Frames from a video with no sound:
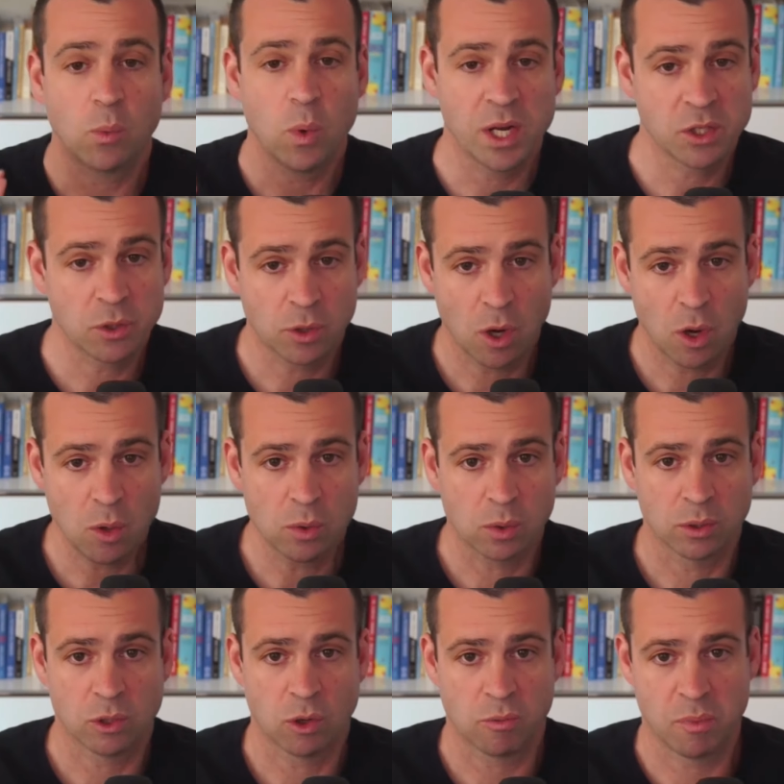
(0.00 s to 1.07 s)
And when you
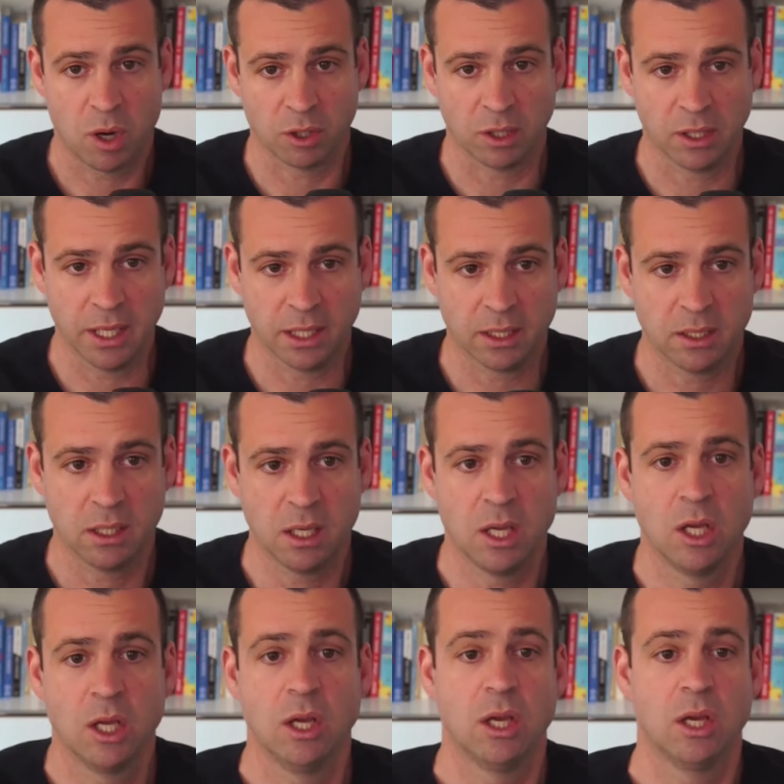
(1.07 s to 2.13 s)
know your bottleneck,
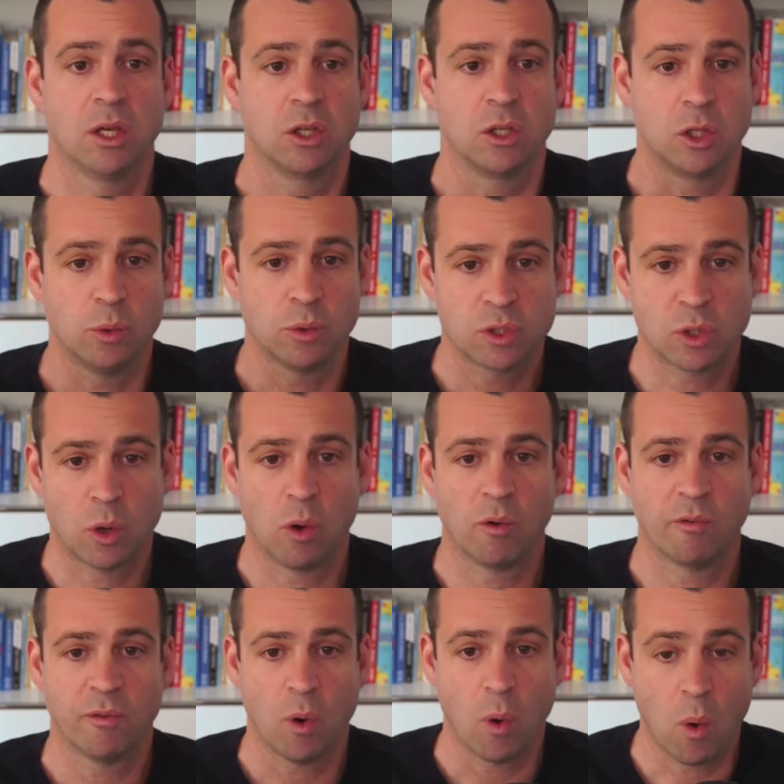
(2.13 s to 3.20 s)
you
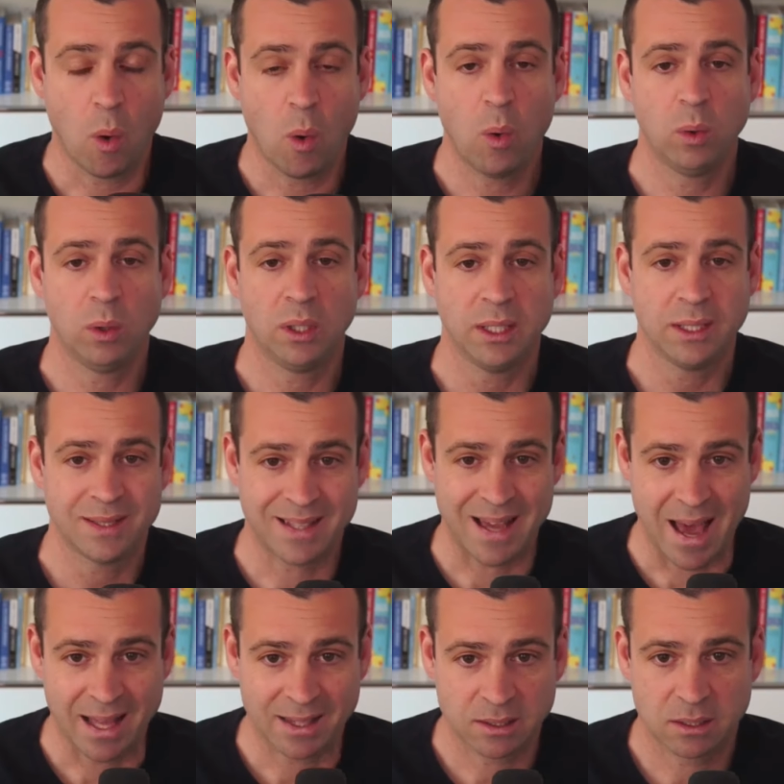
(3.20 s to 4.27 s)
solve only
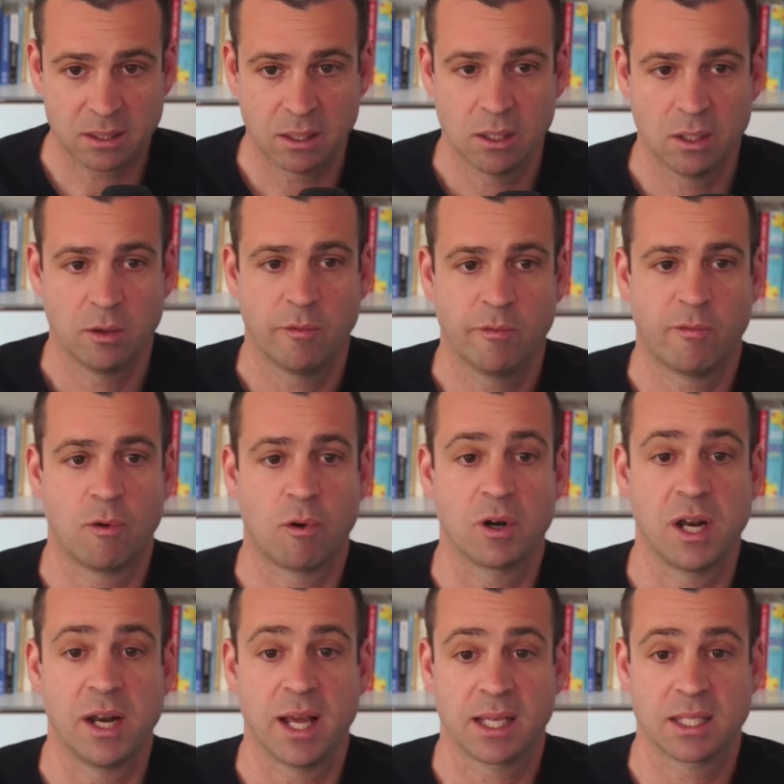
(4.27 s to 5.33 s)
that
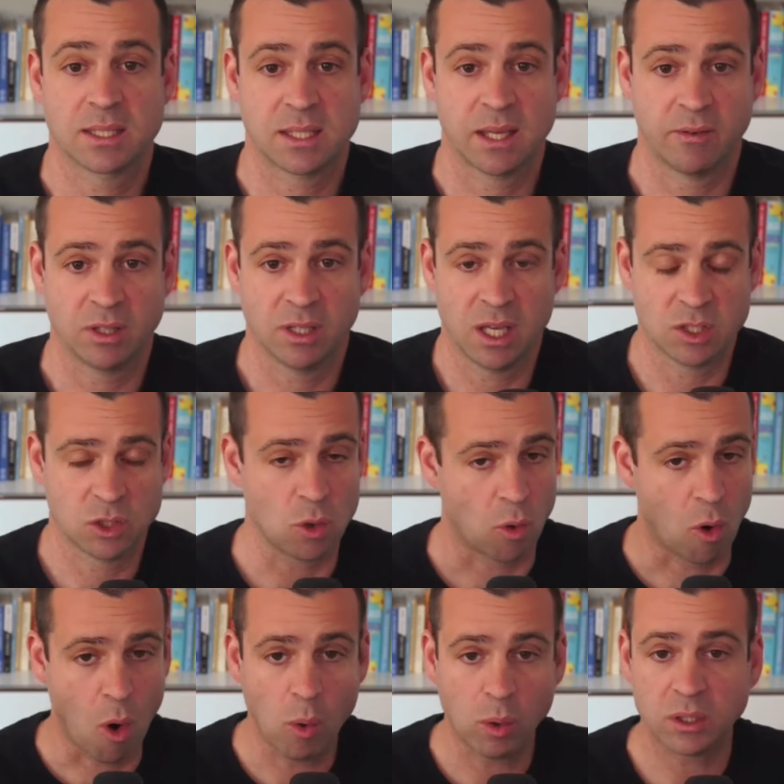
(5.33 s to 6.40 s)
for the next 7 days.
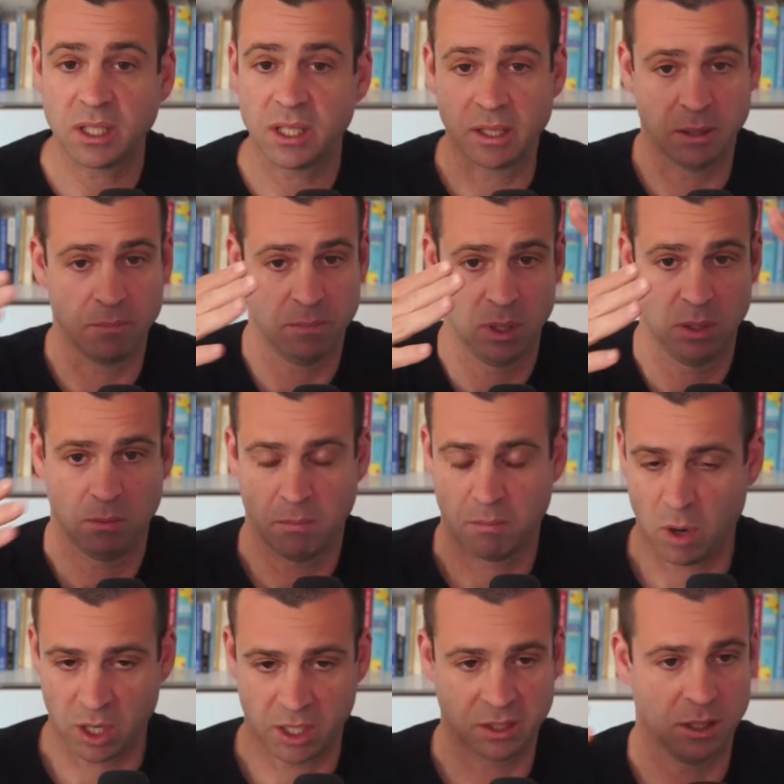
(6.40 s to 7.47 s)
Your whole team,
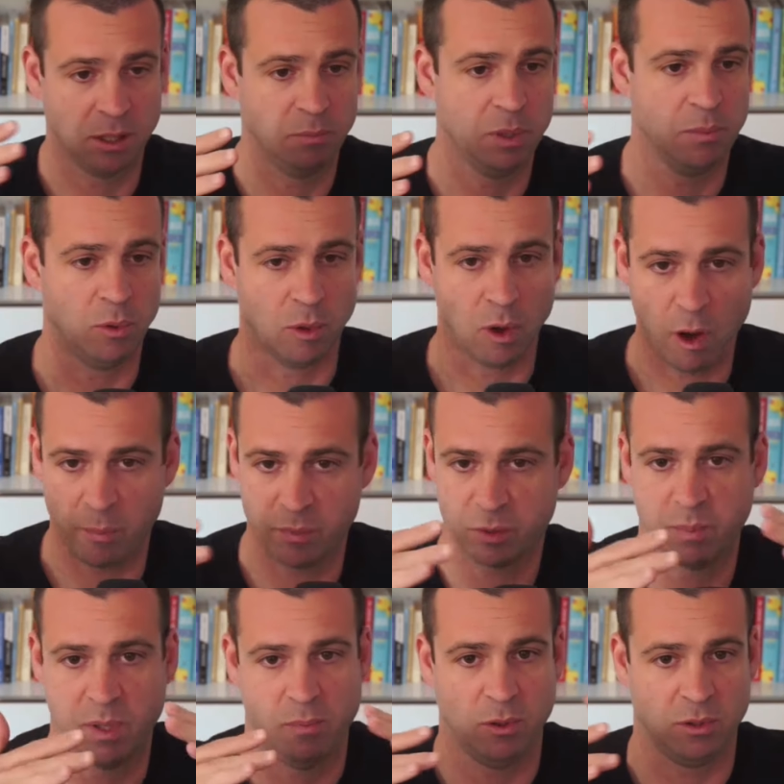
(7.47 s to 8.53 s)
marketing people,
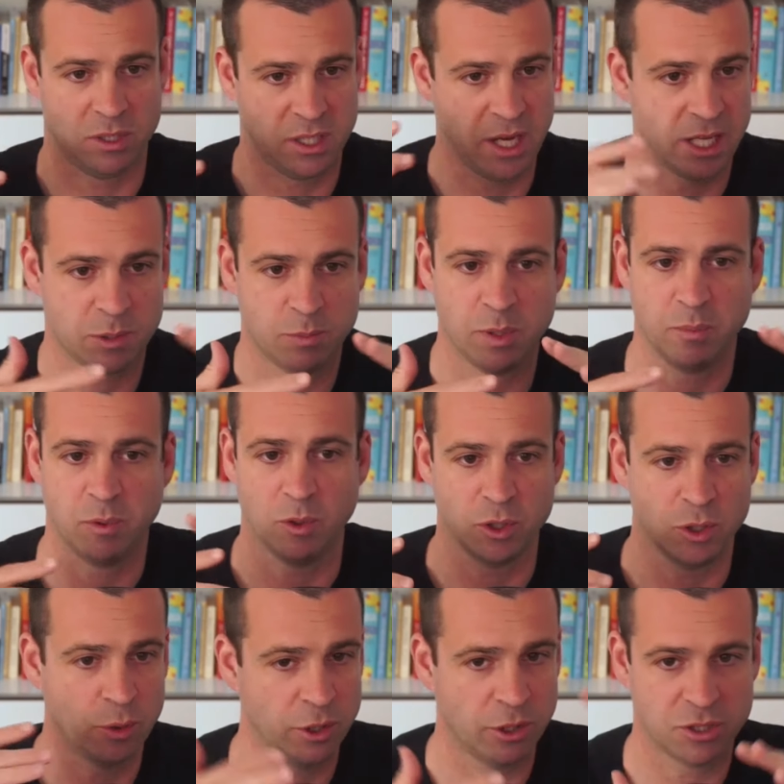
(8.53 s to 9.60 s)
ops people, sales people,
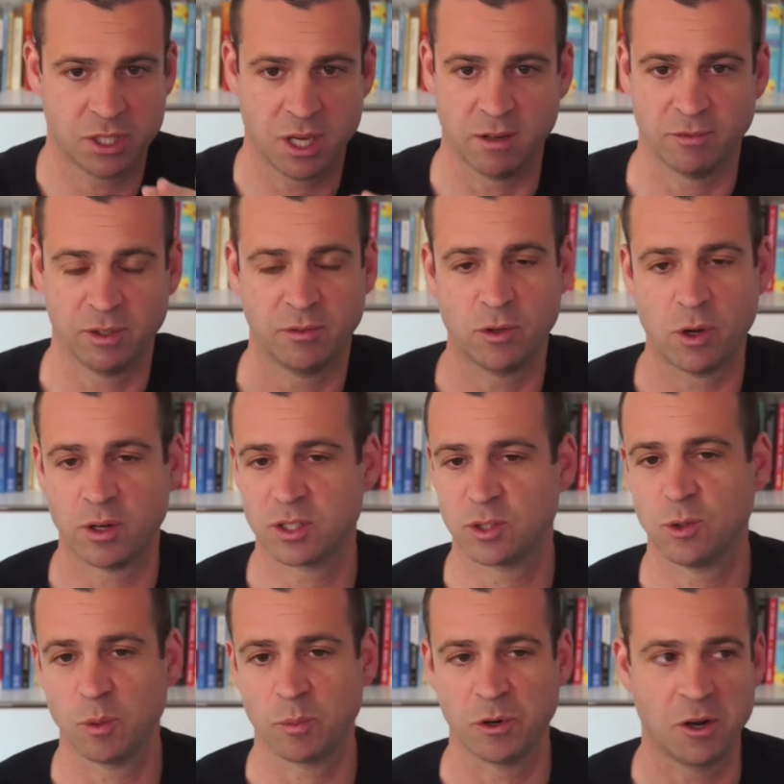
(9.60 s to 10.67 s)
you yourself, if you are a
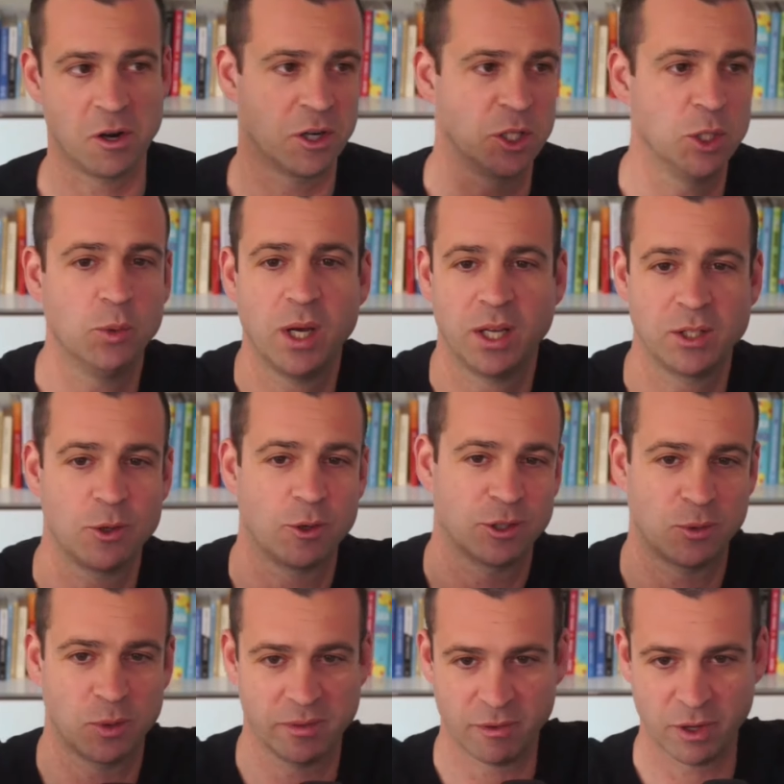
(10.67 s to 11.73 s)
solopreneur, you and
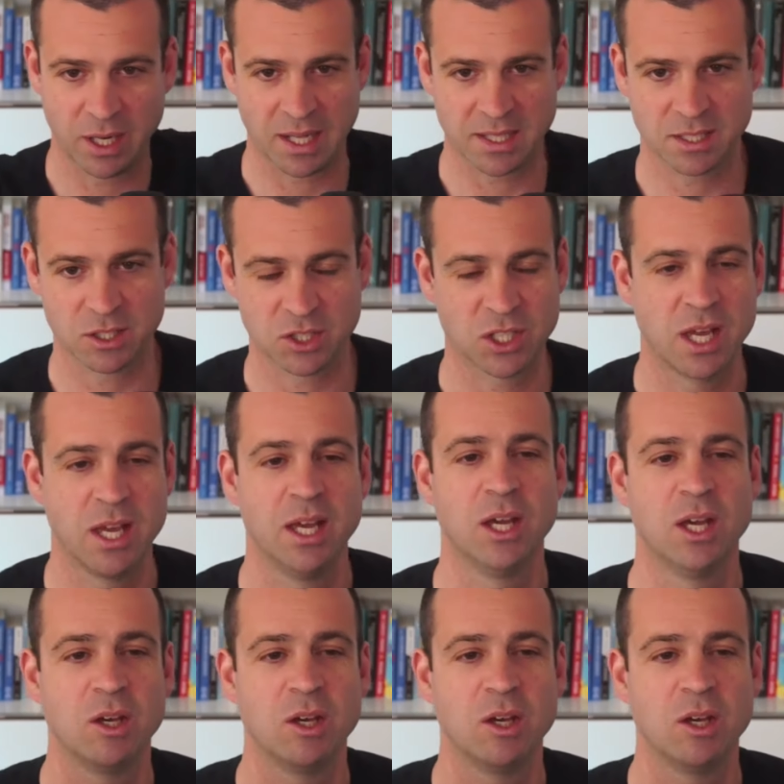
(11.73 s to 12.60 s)
your 3 freelancers,